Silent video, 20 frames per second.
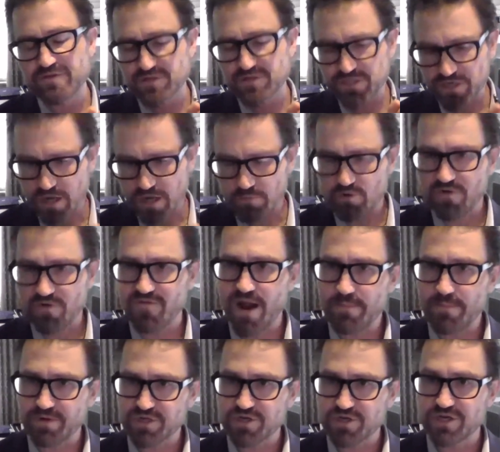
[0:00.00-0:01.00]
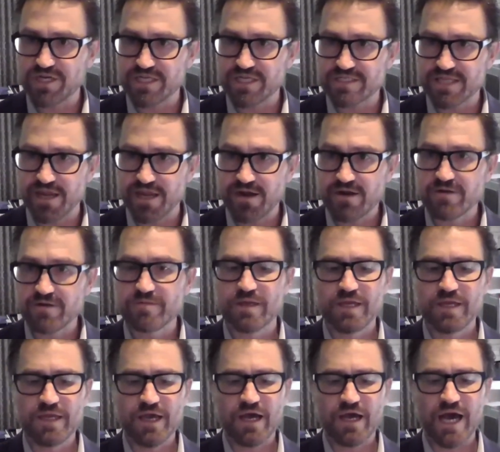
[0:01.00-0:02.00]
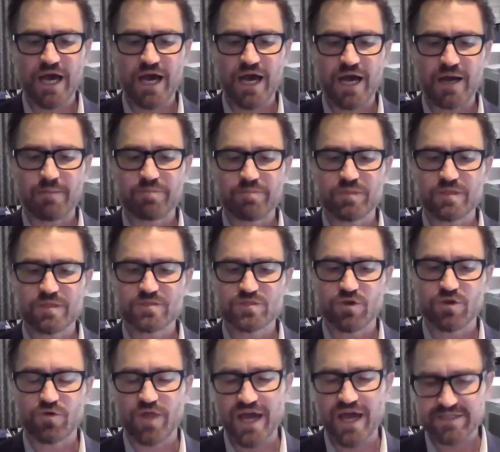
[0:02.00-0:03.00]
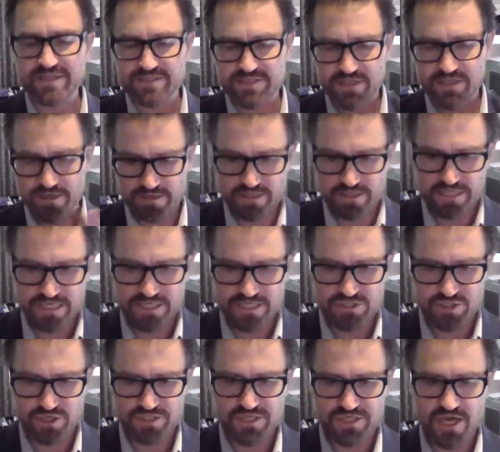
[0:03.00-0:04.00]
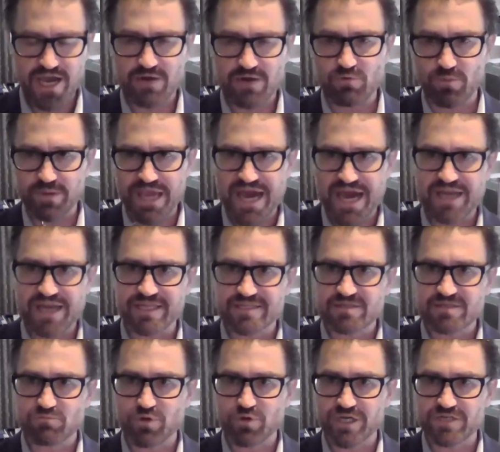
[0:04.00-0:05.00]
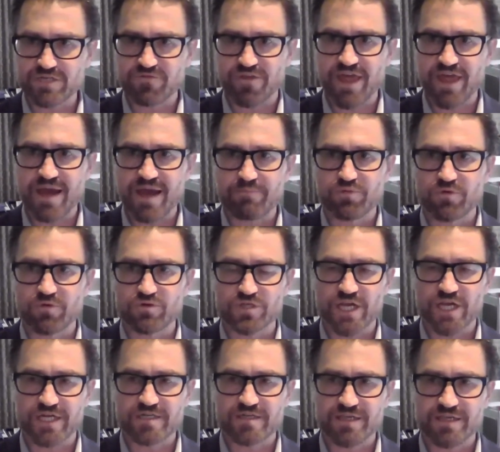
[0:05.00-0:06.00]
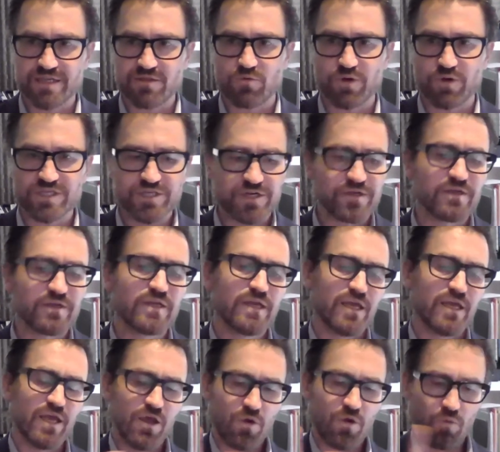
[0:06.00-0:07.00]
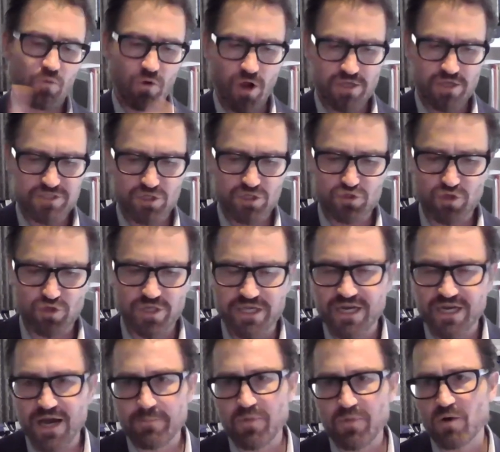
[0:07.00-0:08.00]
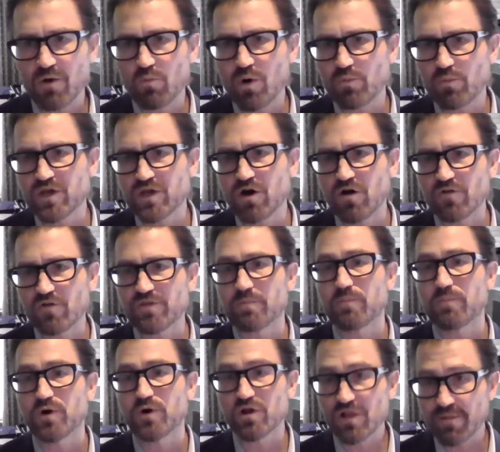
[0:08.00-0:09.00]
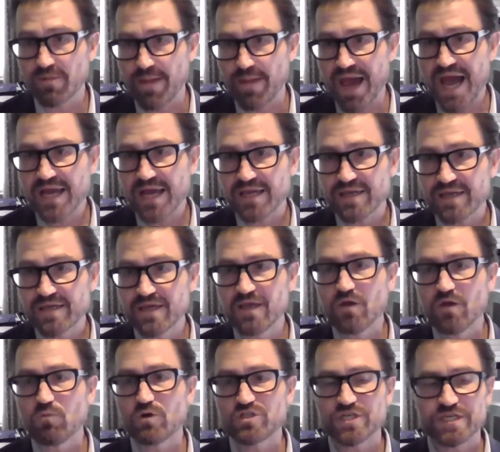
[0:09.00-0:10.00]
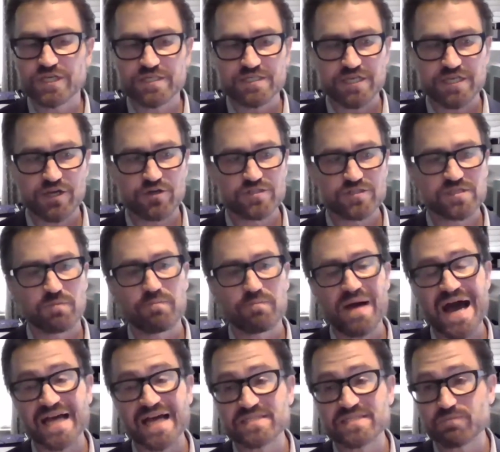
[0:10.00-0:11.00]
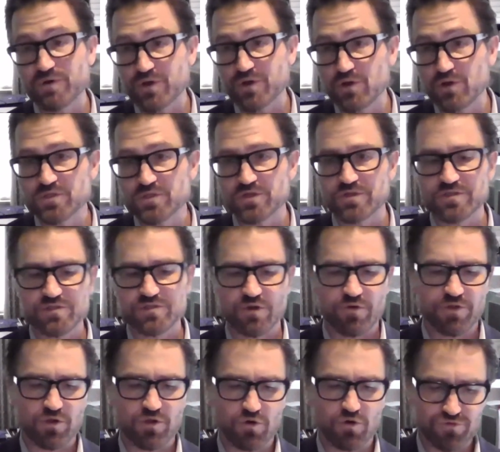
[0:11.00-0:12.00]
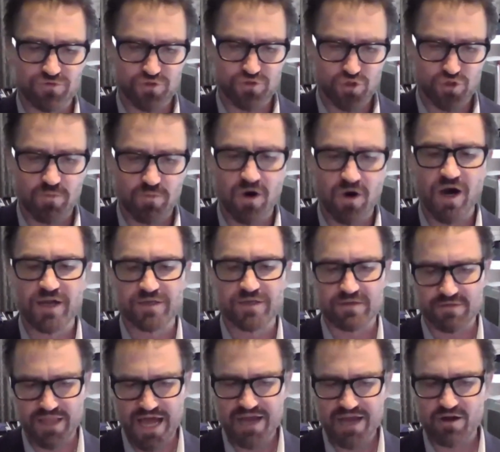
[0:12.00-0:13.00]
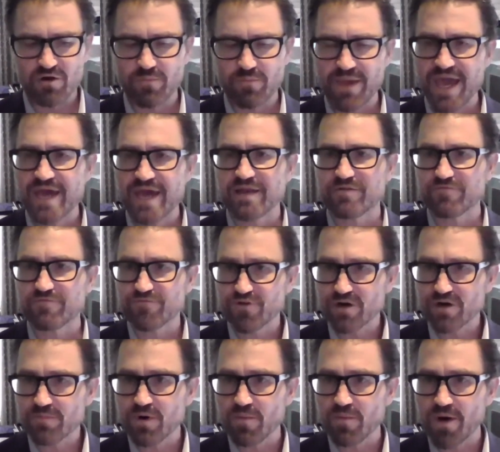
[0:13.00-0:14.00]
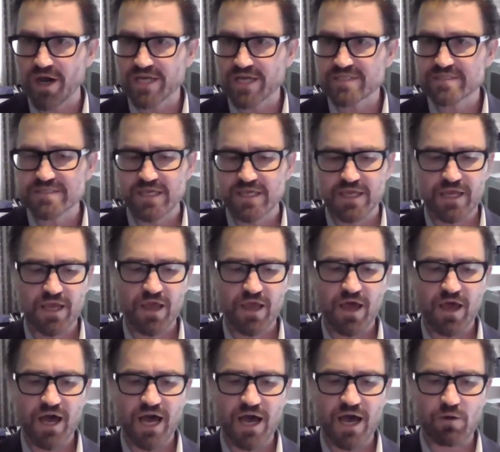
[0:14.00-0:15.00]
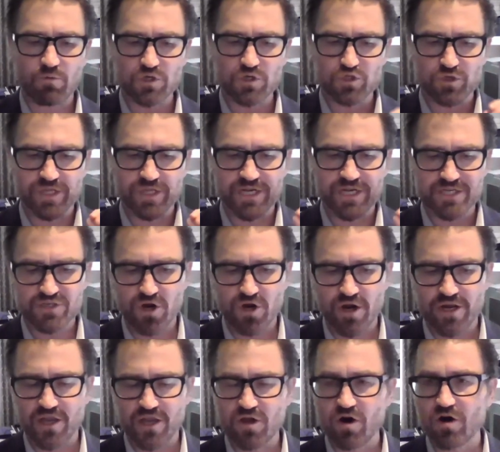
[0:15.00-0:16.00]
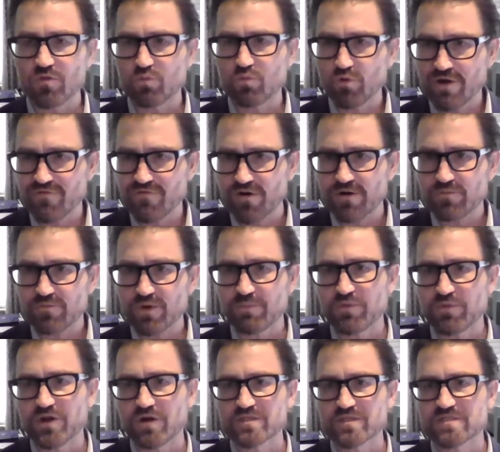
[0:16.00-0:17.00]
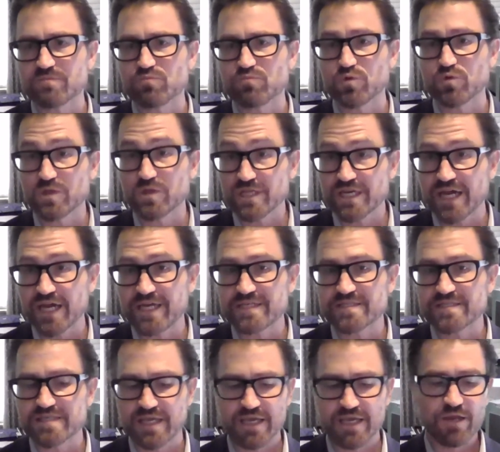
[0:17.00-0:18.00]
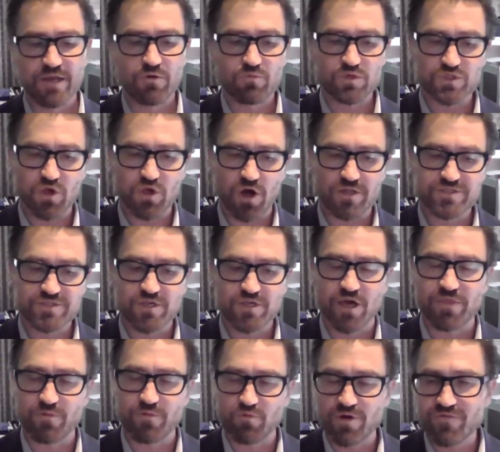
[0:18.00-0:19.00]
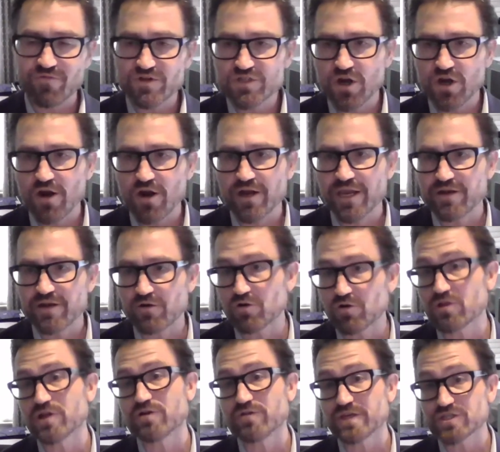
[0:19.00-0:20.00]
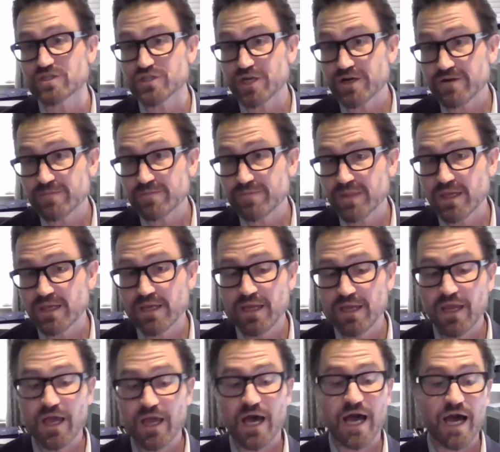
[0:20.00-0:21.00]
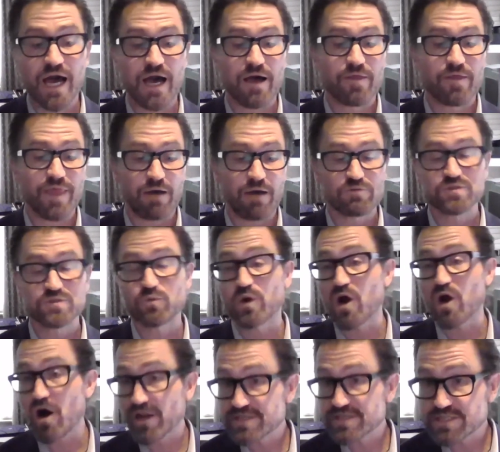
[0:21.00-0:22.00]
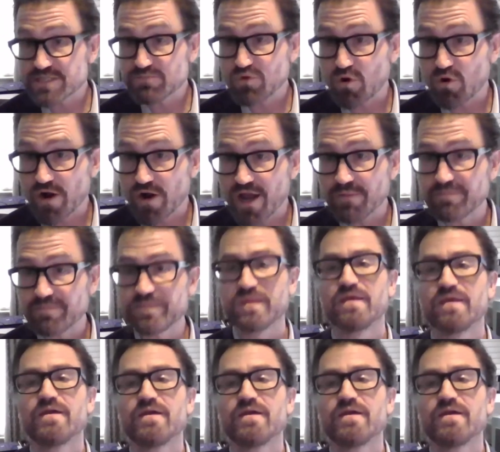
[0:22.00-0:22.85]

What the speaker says: there's a number of opportunities there. So that's the eastern side. We'll be adding some rigs for that project in the winter. We're also drilling up on what we call the Burlamac, which is near some past producers. So the old Dumont, Lac Herban, and Fertibra mines. We're drilling a target called River. We put out some really nice results on the River target earlier this year. That was a reconnaissance program.